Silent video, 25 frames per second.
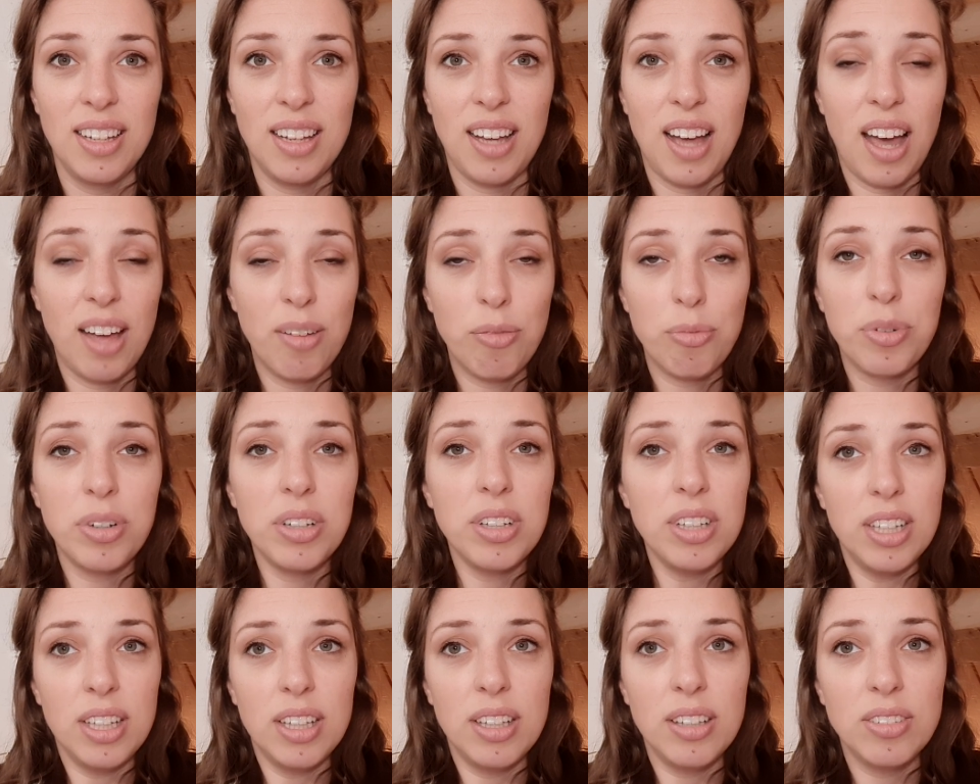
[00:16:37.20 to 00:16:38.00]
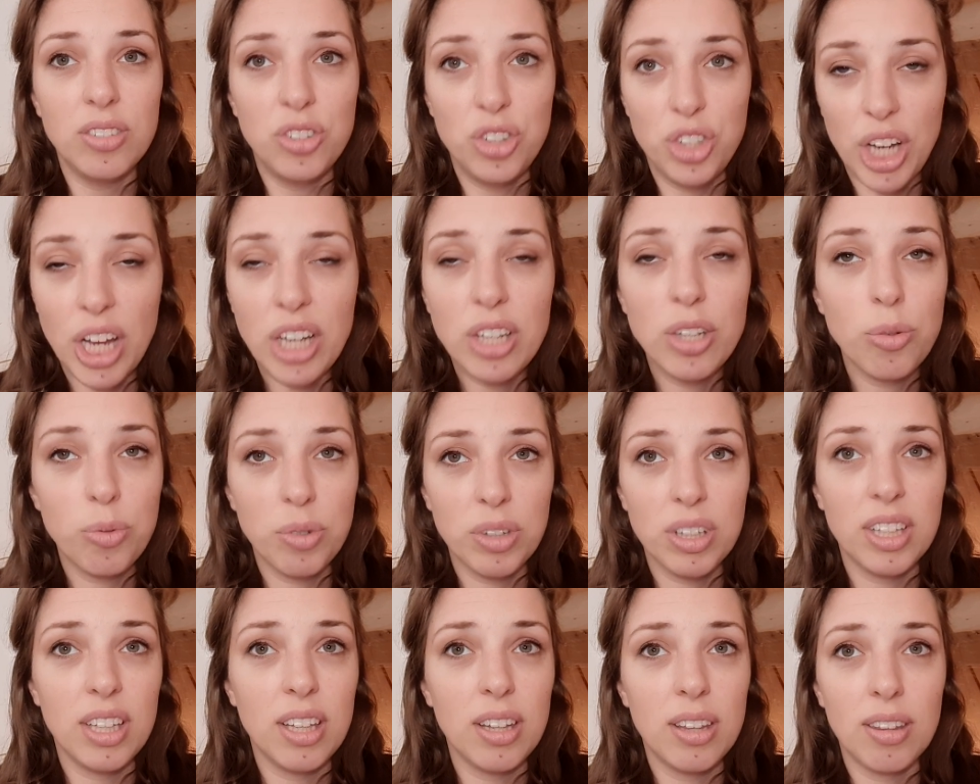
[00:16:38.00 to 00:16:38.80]
I really
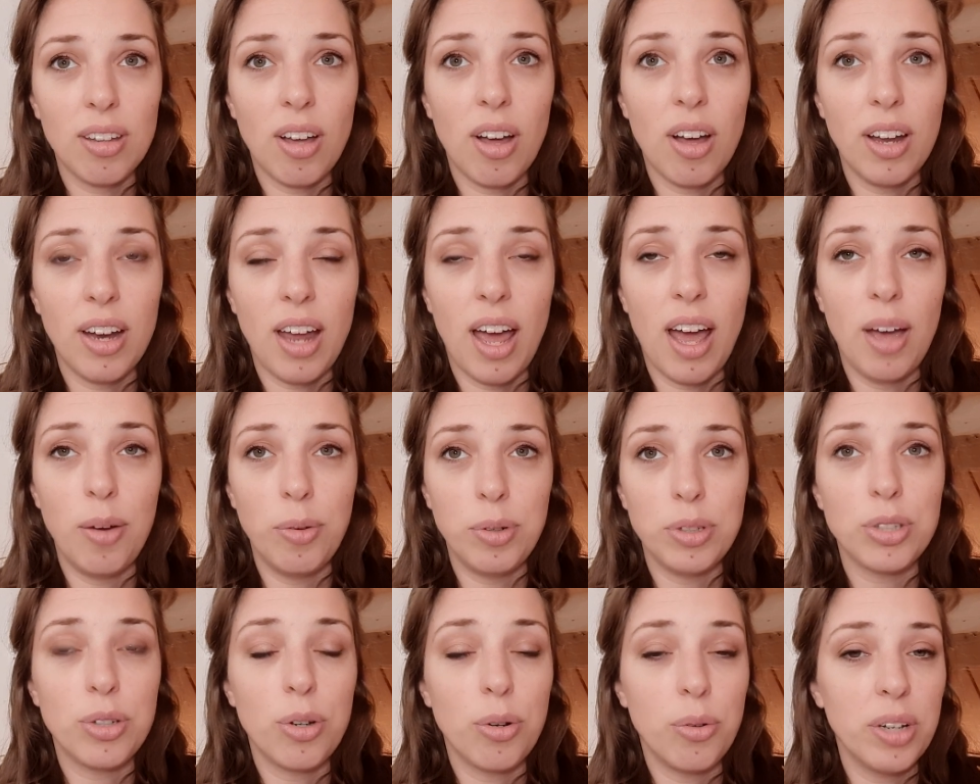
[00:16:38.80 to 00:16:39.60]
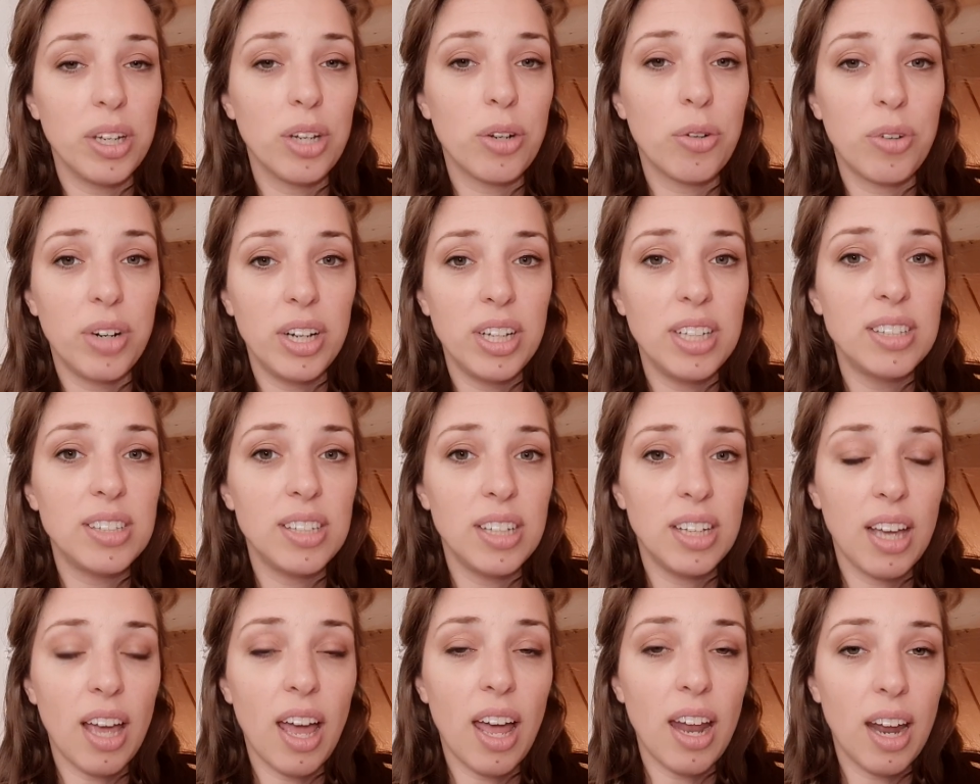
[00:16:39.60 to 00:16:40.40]
genuinely thought I was going
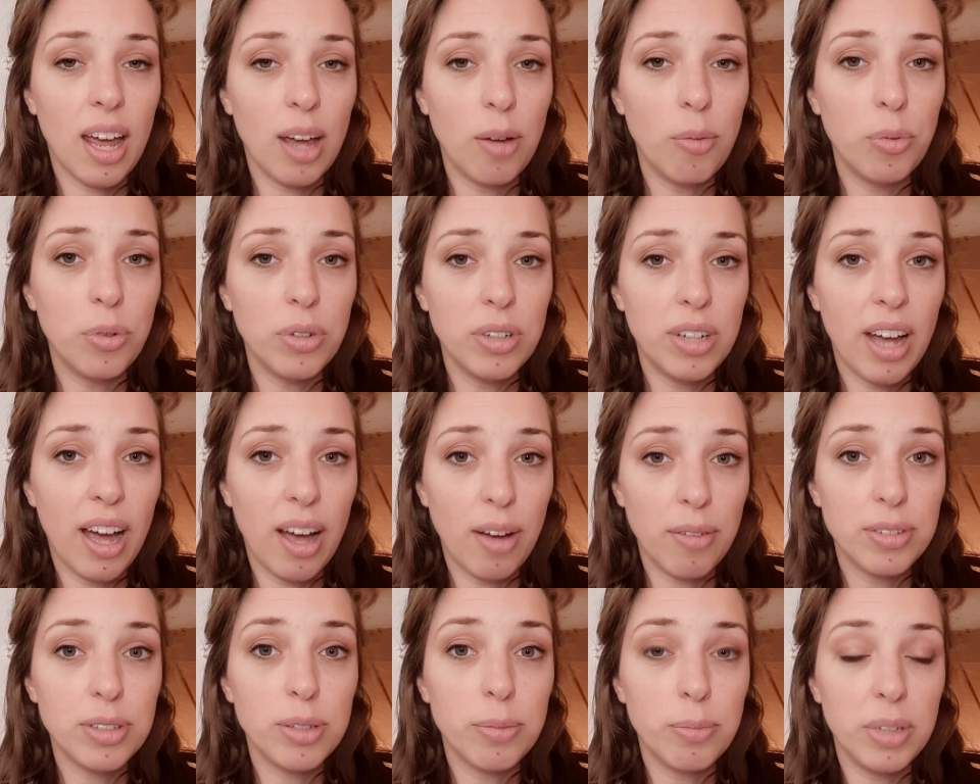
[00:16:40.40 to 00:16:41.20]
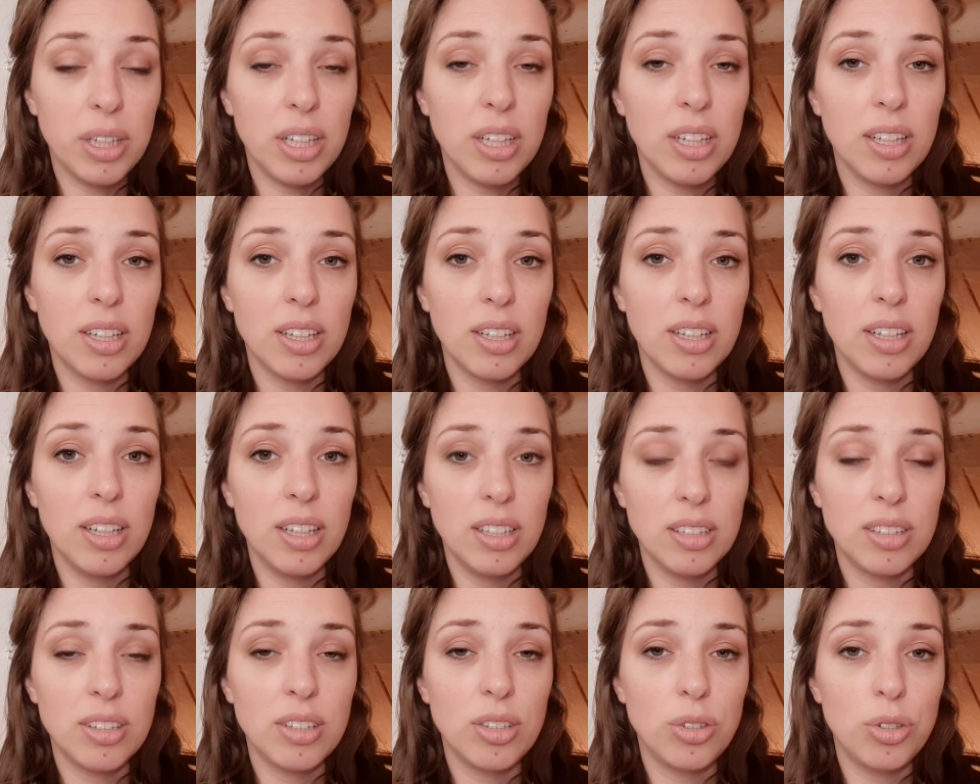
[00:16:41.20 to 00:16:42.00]
crazy and I would have to be
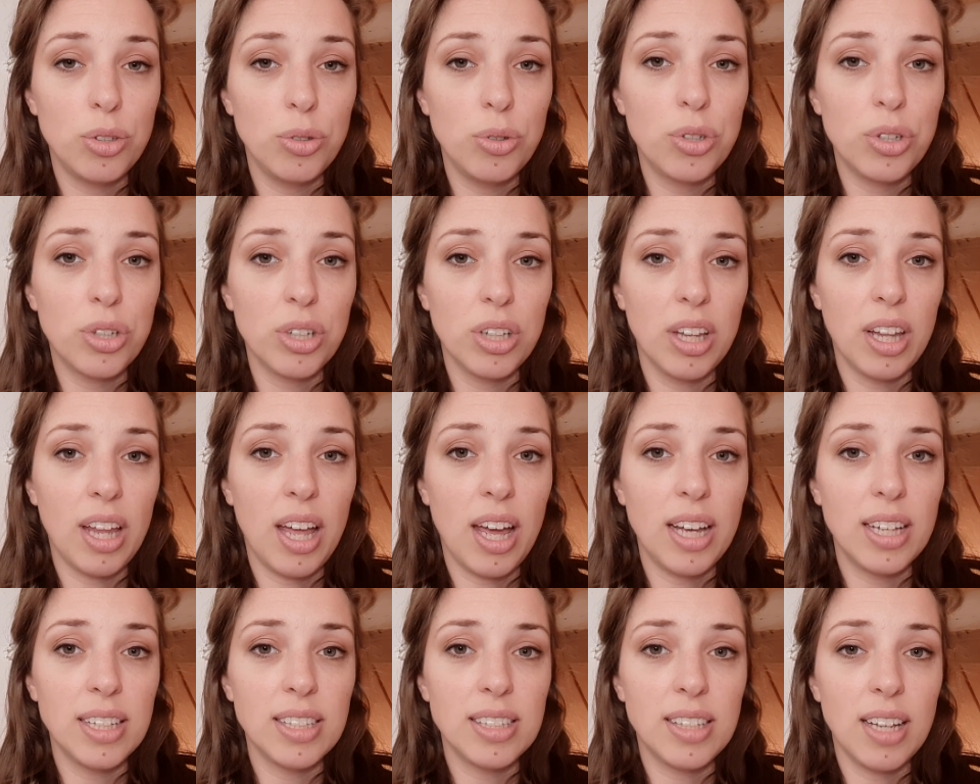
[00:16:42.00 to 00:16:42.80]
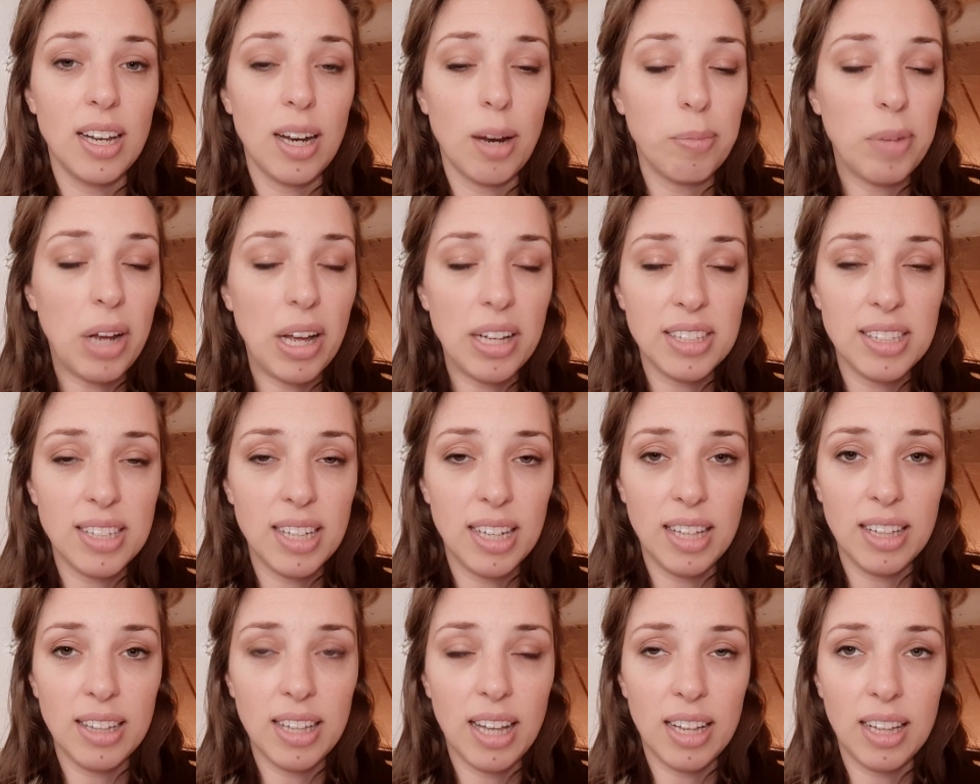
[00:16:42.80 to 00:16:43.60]
institutionalized, and I'm not
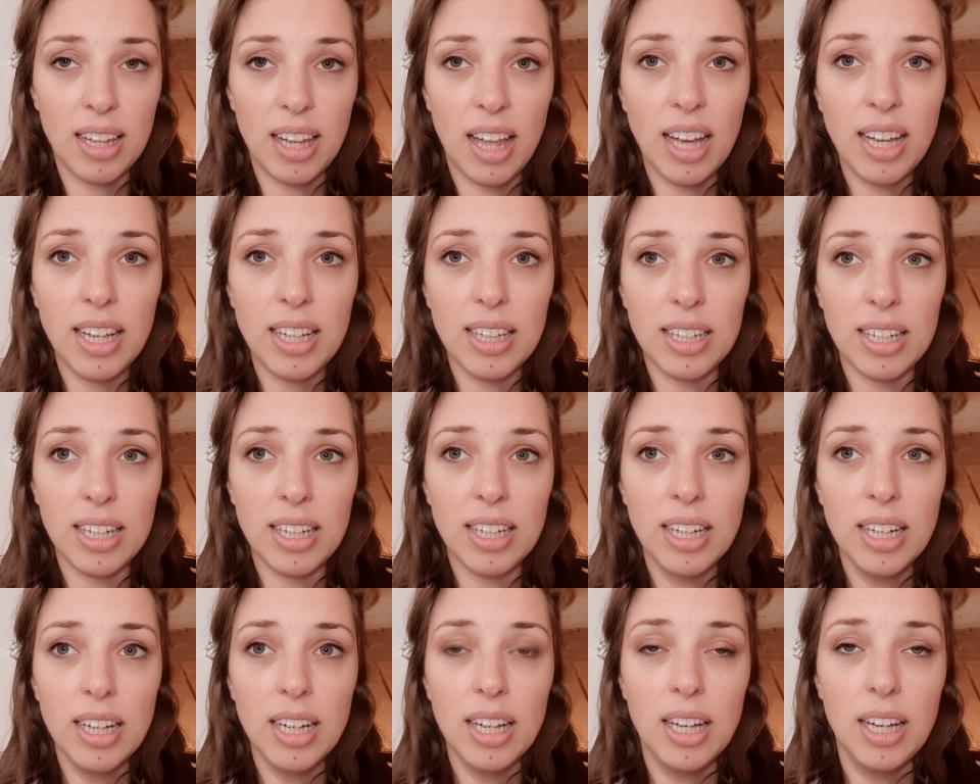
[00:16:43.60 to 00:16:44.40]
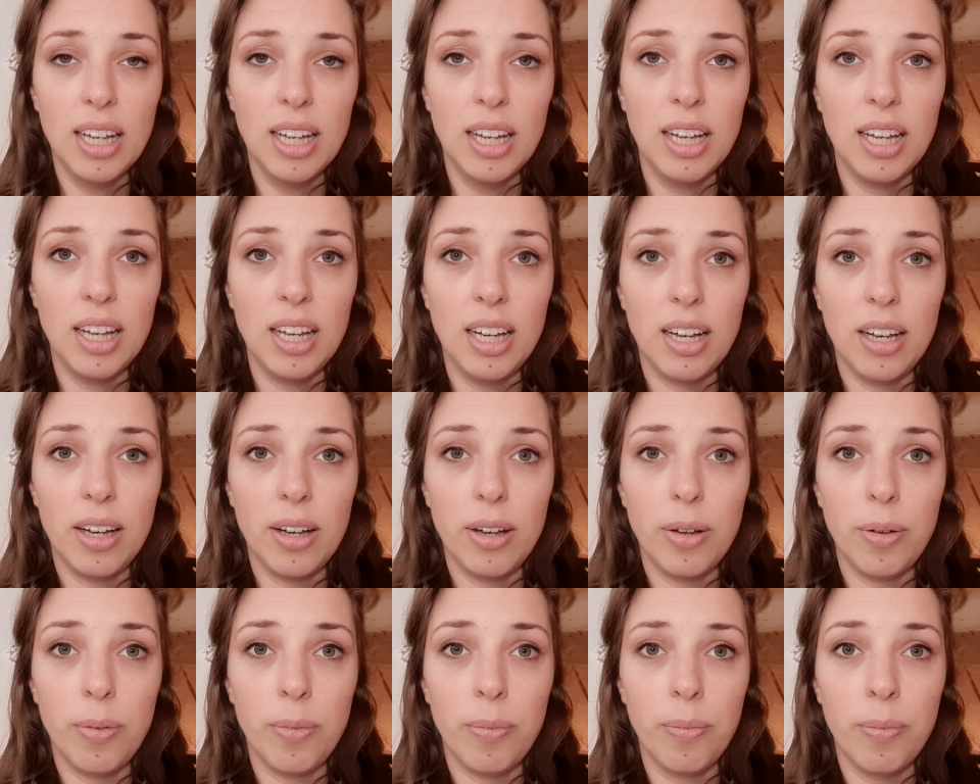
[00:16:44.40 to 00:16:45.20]
saying that lightly.
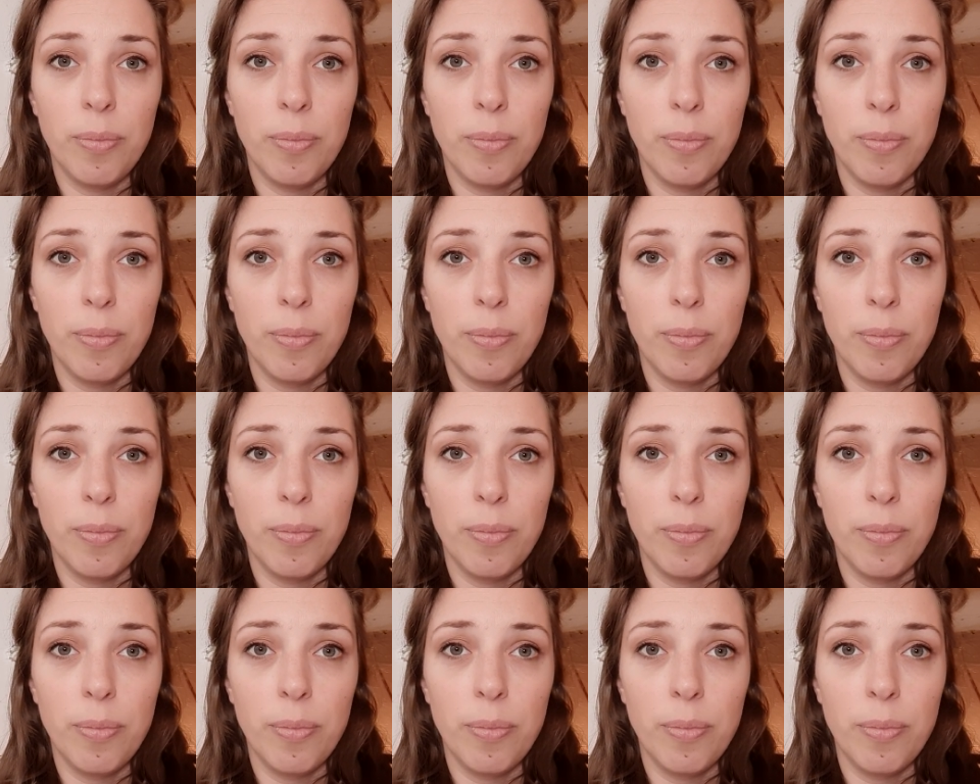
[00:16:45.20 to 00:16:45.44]
Um,